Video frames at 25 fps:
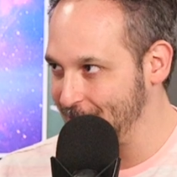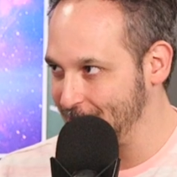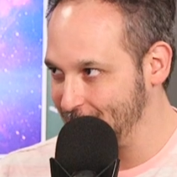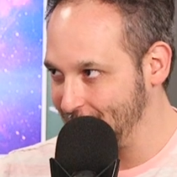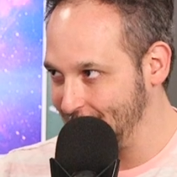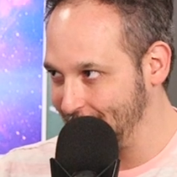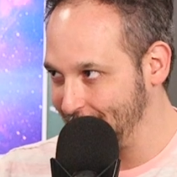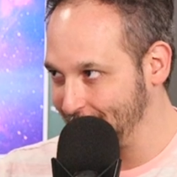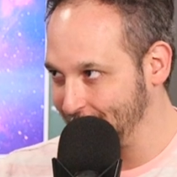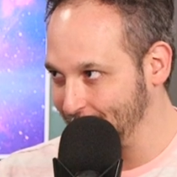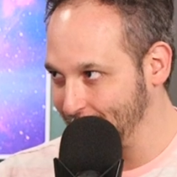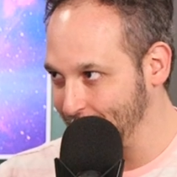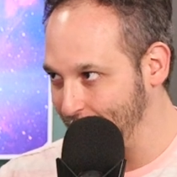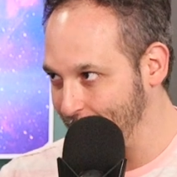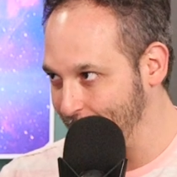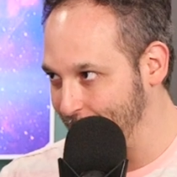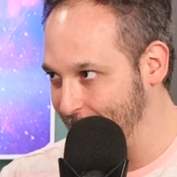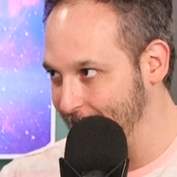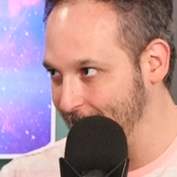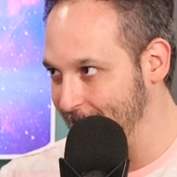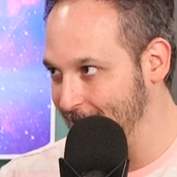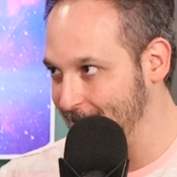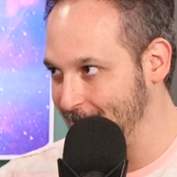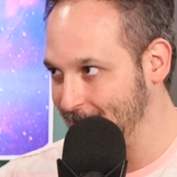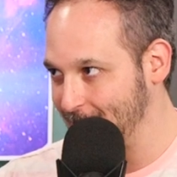Jennifer
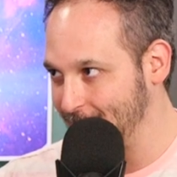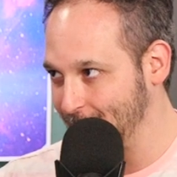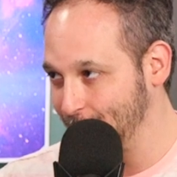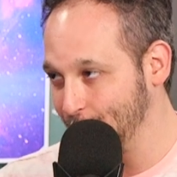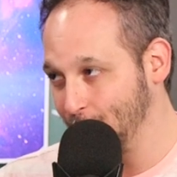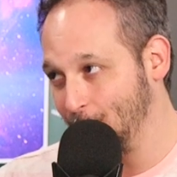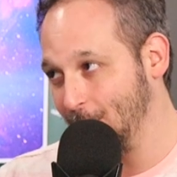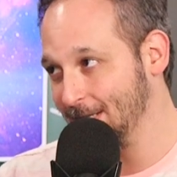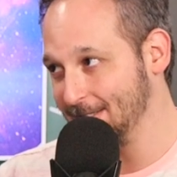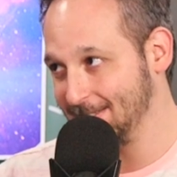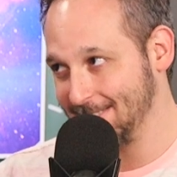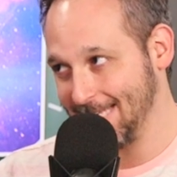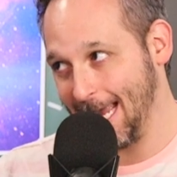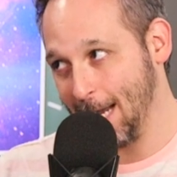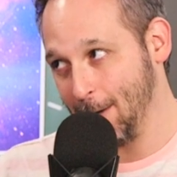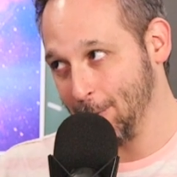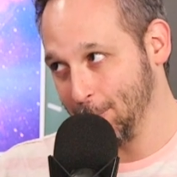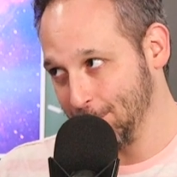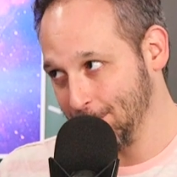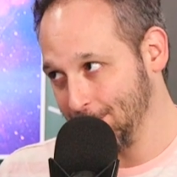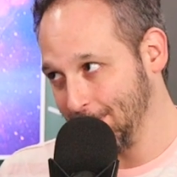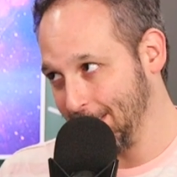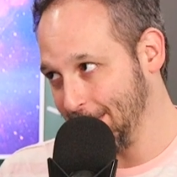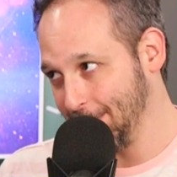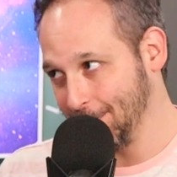Lawrence, who wants
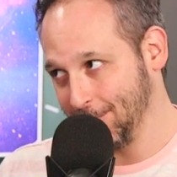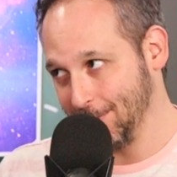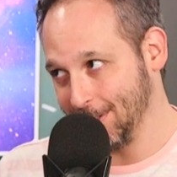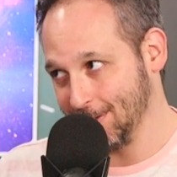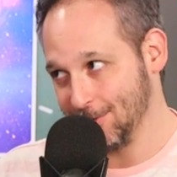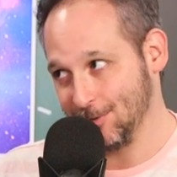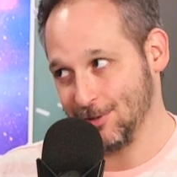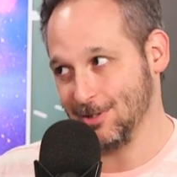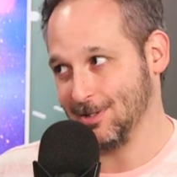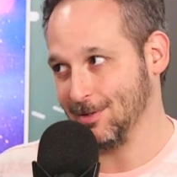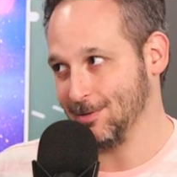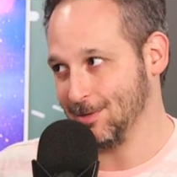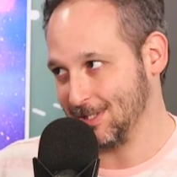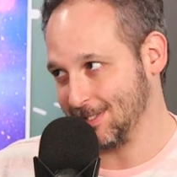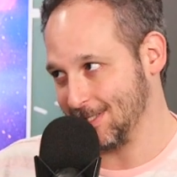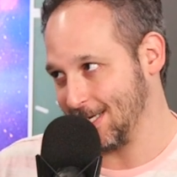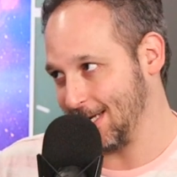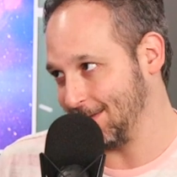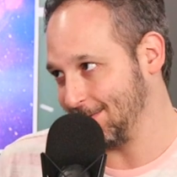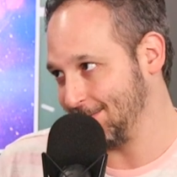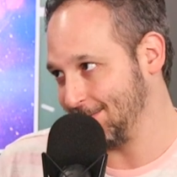out, by the way? She's not.